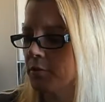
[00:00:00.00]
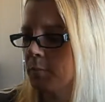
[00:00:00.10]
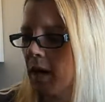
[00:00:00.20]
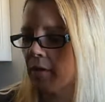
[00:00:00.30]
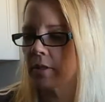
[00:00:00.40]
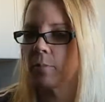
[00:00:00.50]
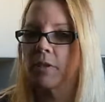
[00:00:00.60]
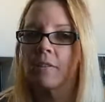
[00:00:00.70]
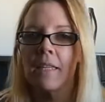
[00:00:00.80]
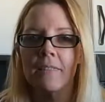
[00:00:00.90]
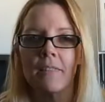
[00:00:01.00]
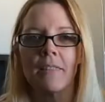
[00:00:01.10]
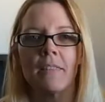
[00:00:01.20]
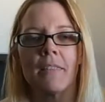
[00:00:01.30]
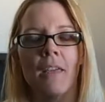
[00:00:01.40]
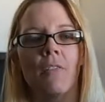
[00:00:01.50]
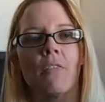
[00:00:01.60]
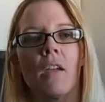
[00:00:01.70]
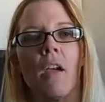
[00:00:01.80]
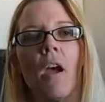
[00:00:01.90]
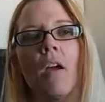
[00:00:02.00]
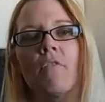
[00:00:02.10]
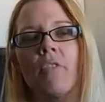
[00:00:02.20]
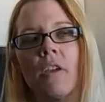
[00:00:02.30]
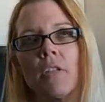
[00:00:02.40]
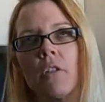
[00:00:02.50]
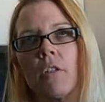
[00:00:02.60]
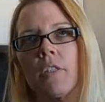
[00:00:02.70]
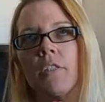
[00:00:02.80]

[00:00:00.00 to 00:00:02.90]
those pirates, but the lessons itself are very good.